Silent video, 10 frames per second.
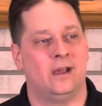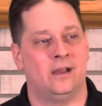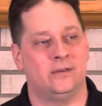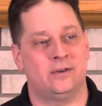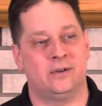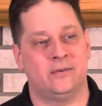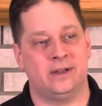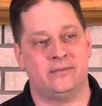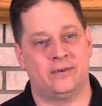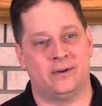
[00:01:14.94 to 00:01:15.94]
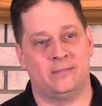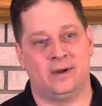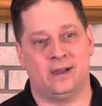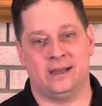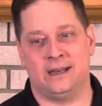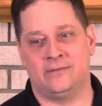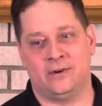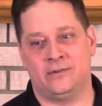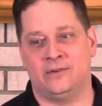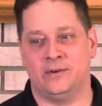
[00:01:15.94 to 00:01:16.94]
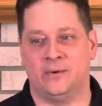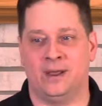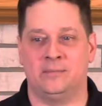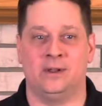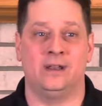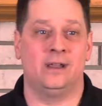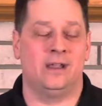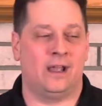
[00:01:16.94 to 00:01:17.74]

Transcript: Uh, you can read from uh, any version you want, but